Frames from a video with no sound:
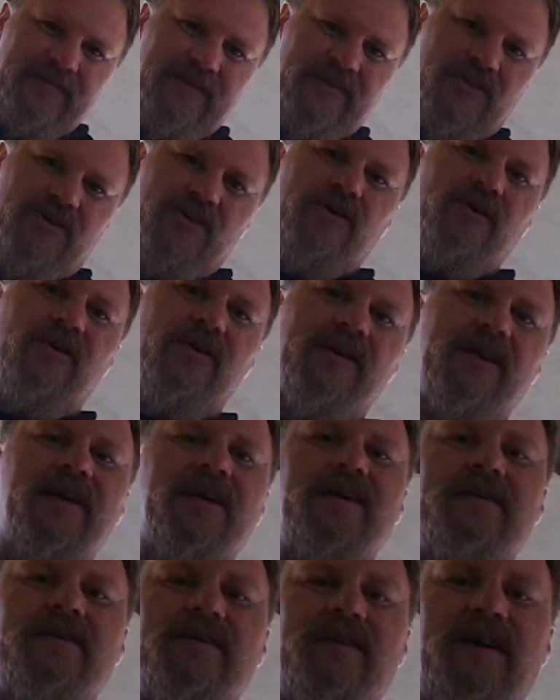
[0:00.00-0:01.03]
So you going to
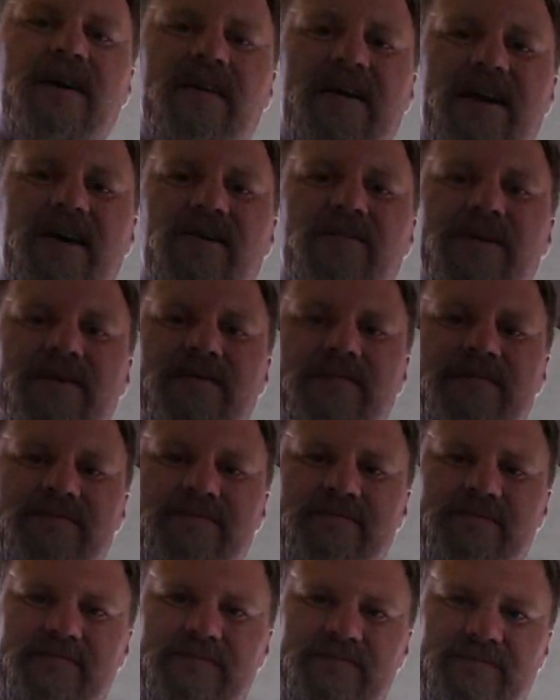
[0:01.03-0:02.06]
get you another helmet?
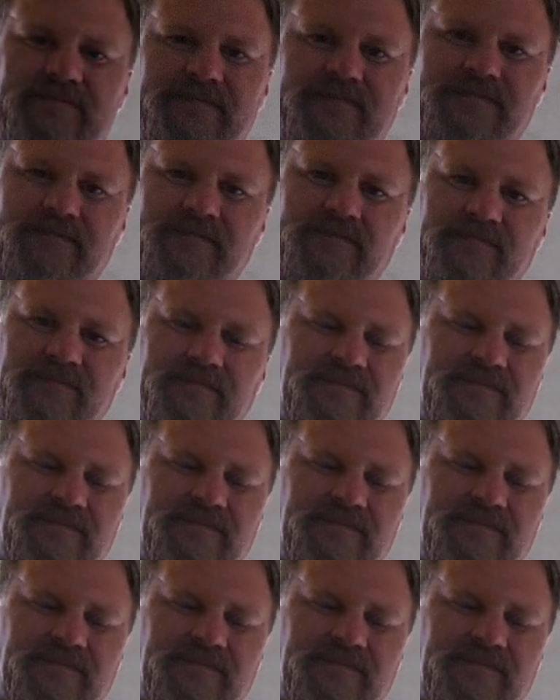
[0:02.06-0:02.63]
Yep.